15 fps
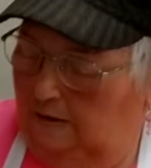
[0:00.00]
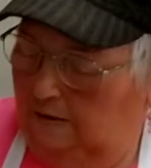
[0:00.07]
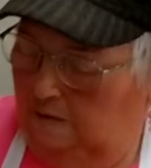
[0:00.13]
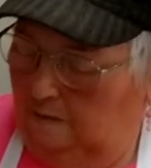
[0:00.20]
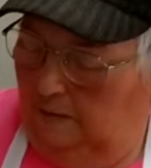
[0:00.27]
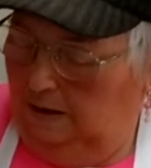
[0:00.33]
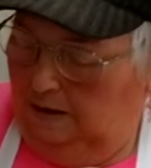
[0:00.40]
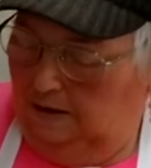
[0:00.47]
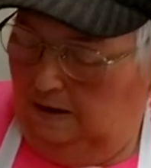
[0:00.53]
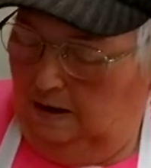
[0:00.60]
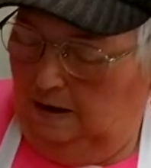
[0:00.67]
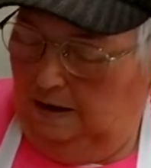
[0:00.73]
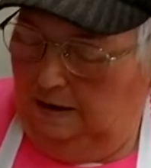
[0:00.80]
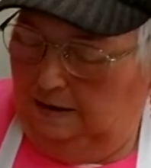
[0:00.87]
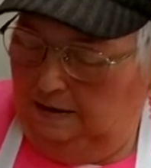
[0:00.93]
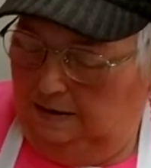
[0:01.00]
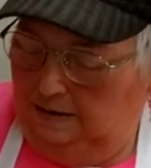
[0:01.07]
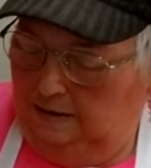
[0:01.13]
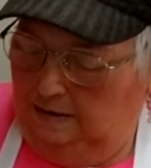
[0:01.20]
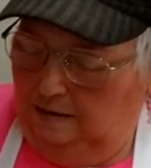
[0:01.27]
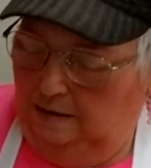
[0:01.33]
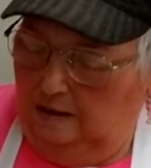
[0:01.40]
so it makes a
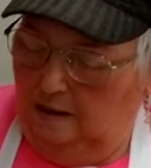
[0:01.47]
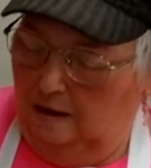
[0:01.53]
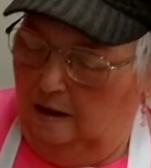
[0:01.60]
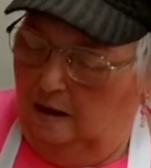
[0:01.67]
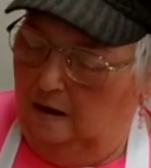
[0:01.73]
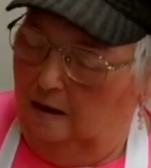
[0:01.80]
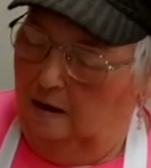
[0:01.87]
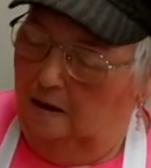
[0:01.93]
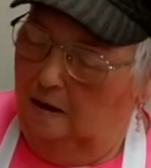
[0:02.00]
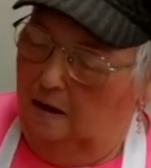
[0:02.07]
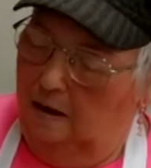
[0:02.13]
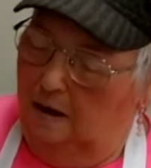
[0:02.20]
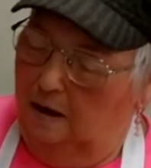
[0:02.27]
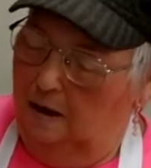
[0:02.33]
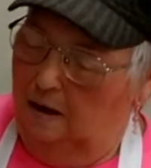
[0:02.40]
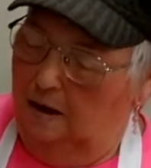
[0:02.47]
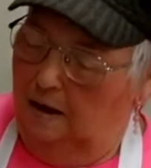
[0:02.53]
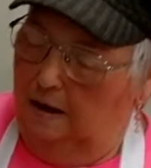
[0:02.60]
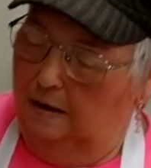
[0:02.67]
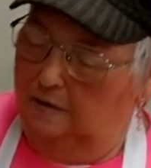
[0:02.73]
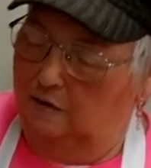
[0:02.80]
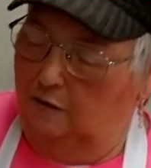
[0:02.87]
nice,
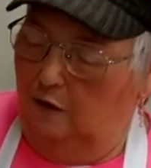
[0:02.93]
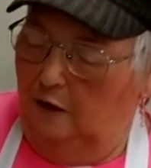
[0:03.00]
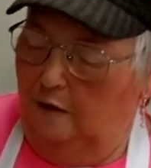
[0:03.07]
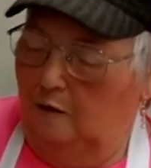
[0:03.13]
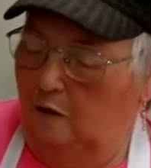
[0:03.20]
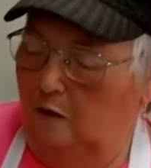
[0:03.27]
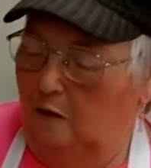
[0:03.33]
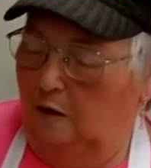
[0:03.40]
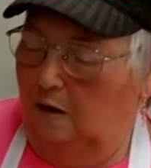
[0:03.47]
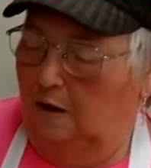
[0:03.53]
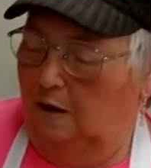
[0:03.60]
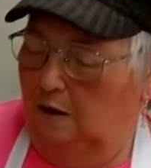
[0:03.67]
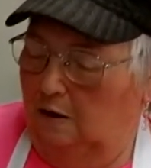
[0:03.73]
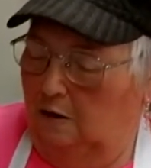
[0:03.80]
it gives flavor and then it